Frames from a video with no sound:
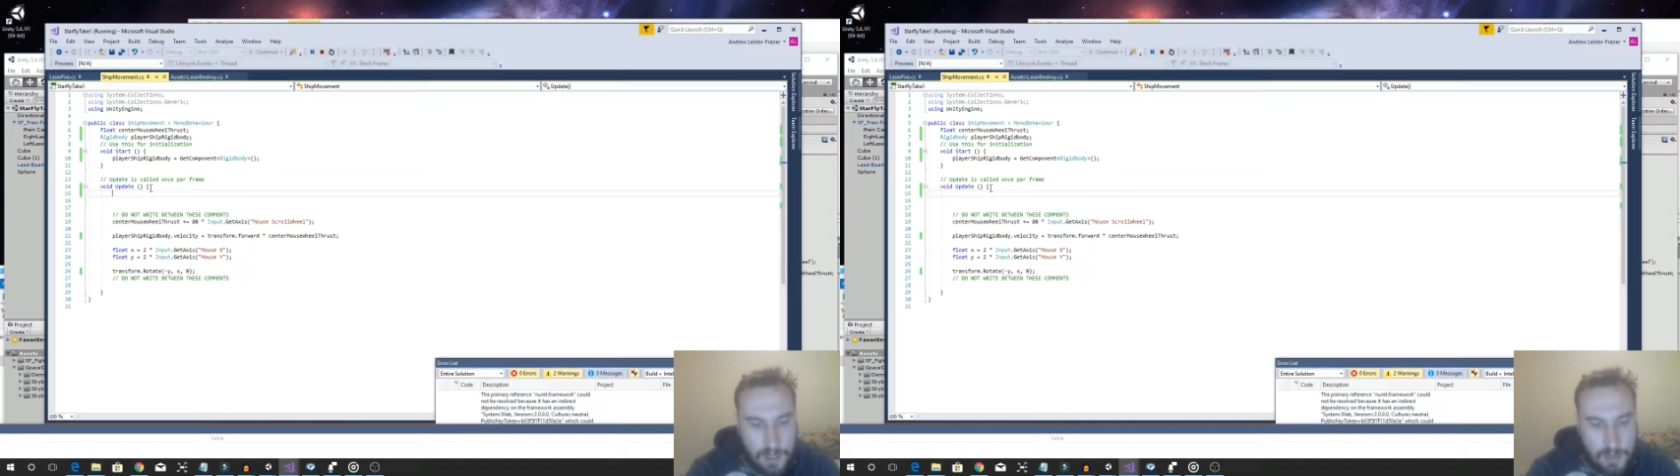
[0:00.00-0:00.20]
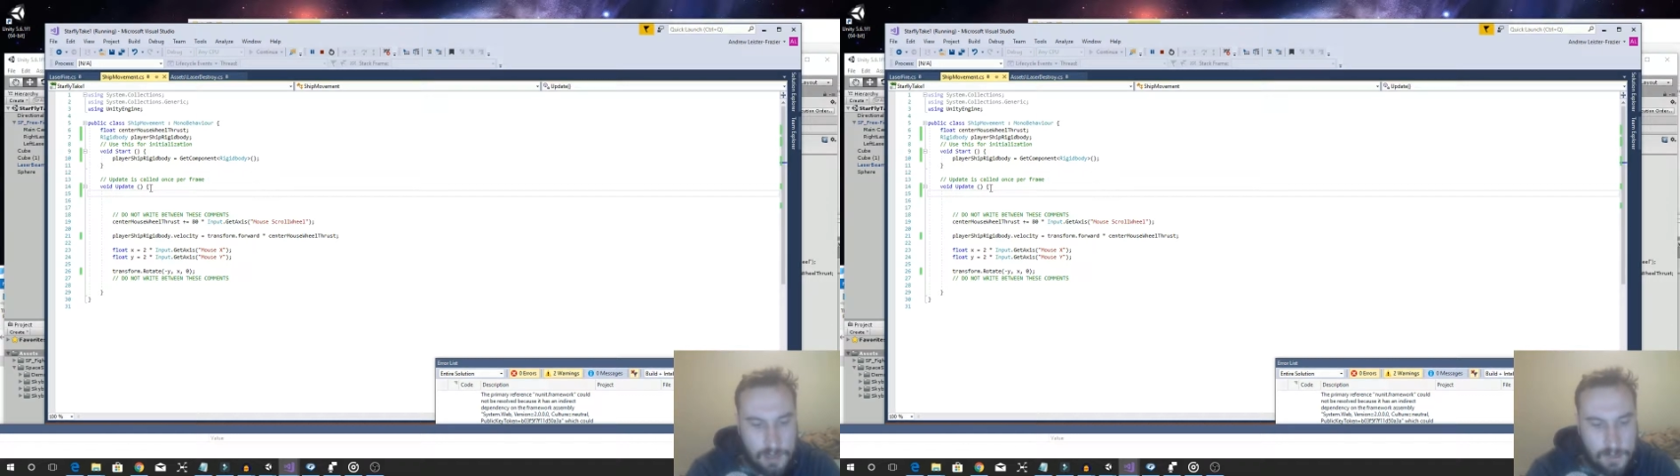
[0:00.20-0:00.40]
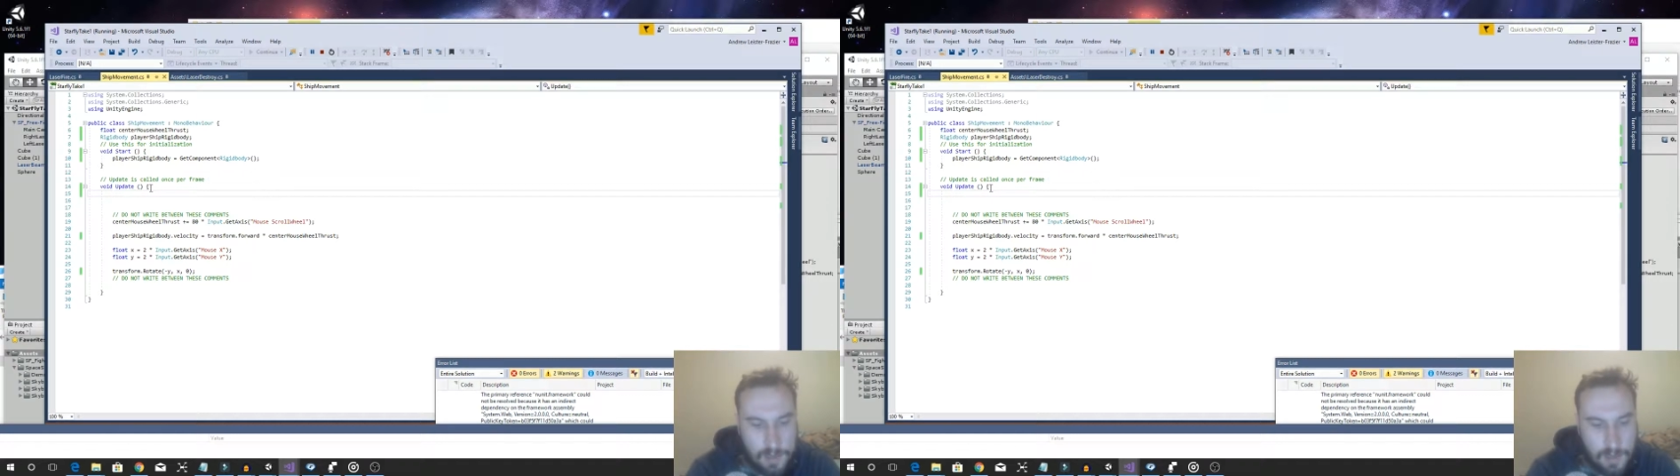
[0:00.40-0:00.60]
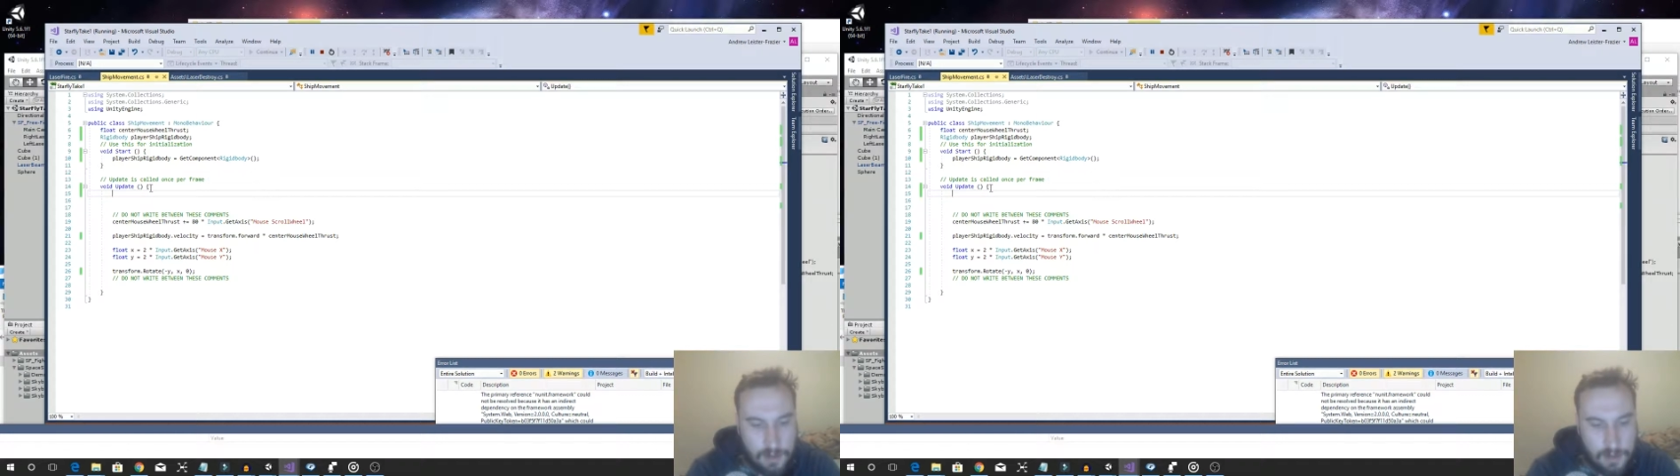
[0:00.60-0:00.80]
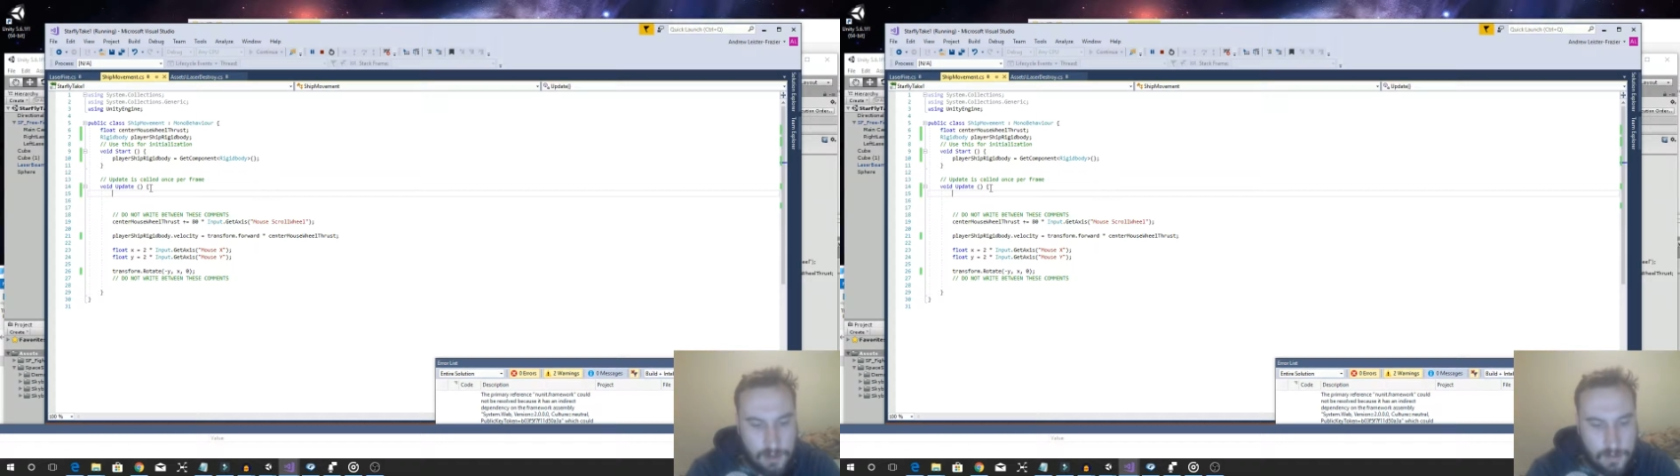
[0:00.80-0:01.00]
and it's very
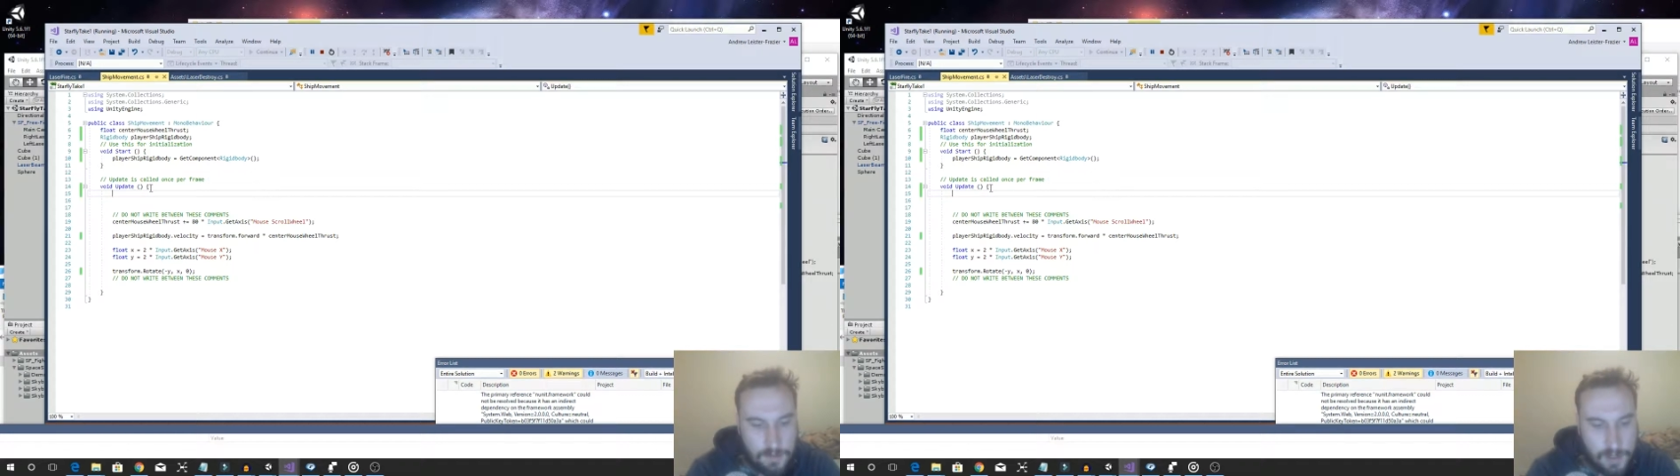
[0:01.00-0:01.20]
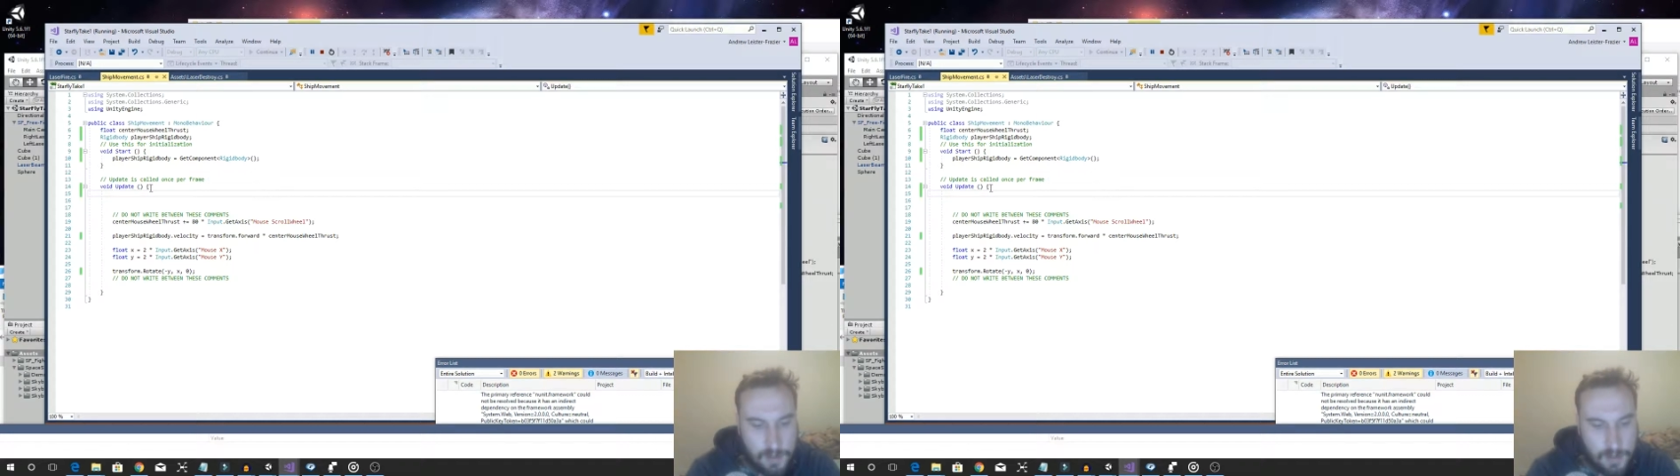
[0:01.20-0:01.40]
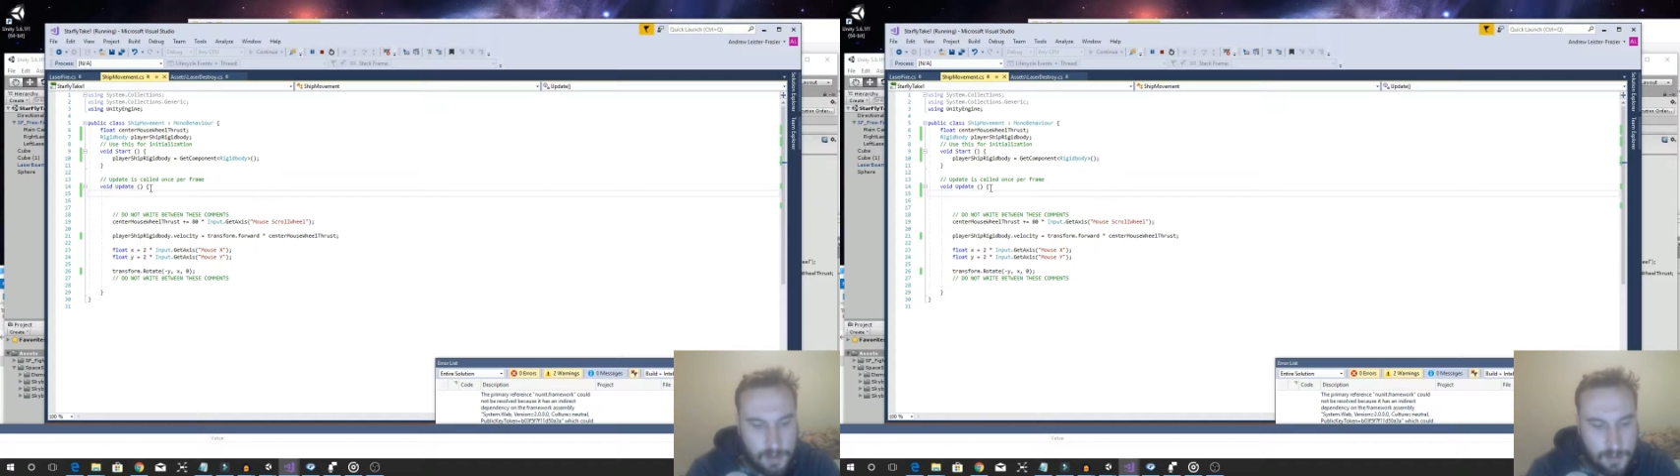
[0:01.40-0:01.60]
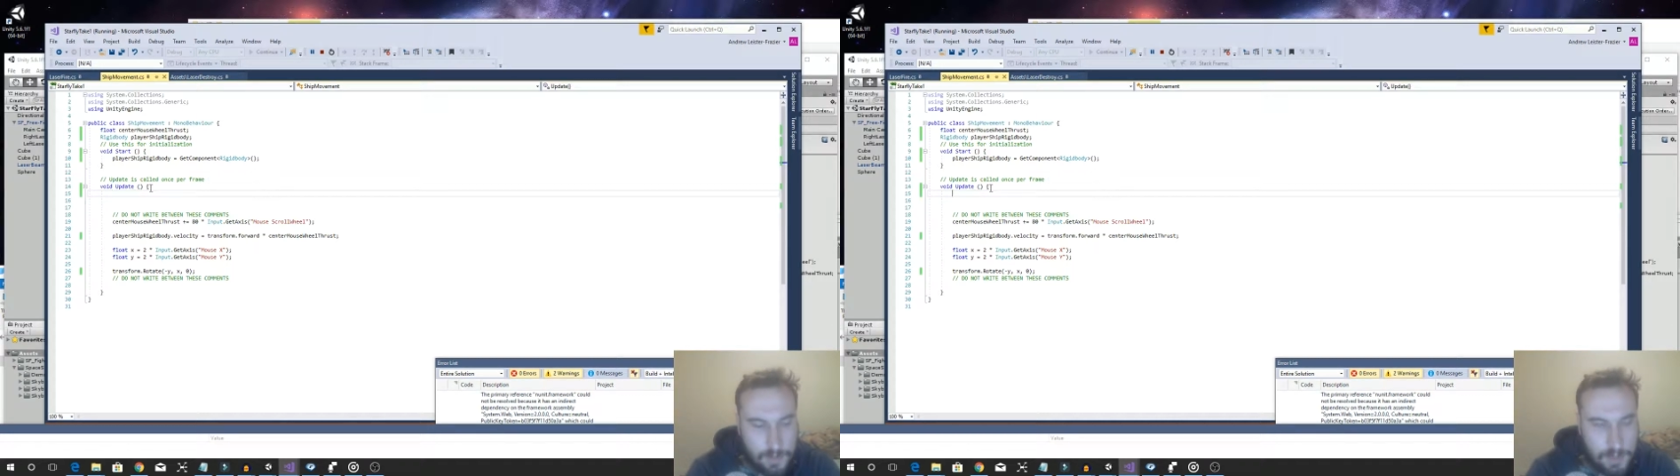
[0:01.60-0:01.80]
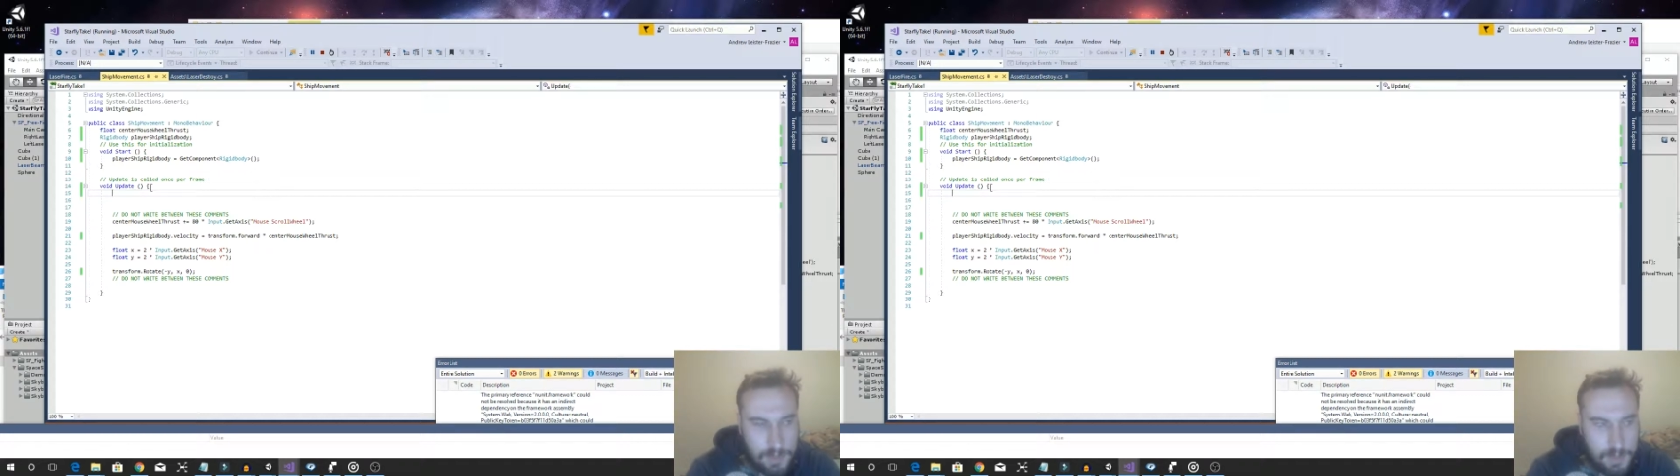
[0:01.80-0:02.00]
close to your fingers,
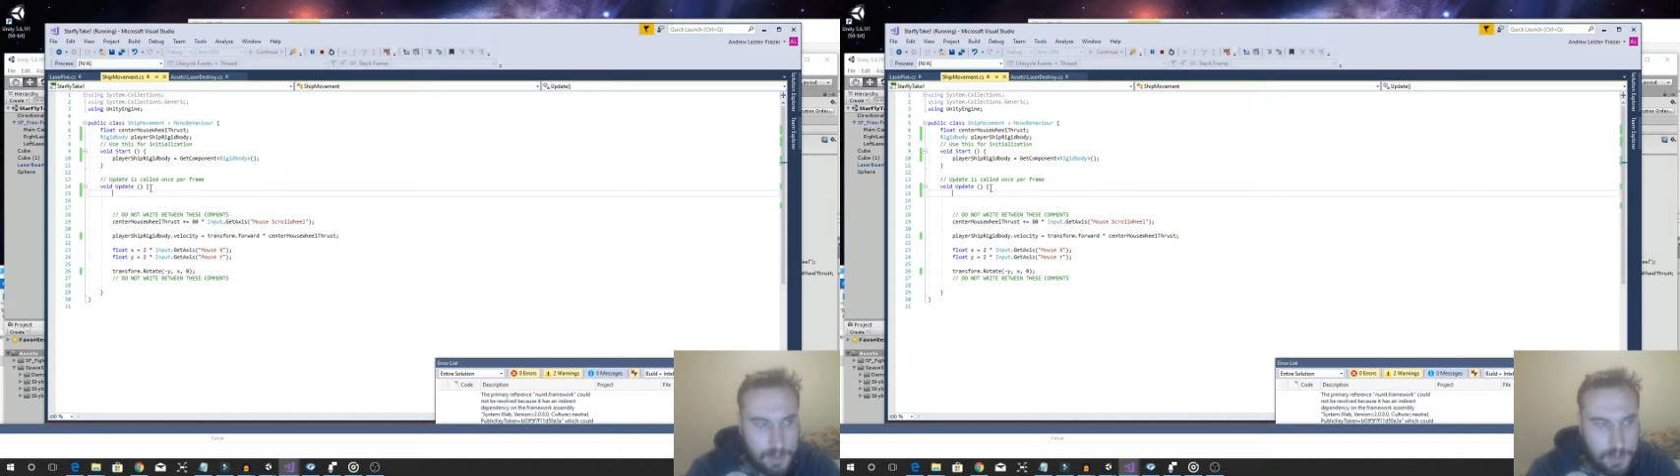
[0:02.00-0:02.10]
but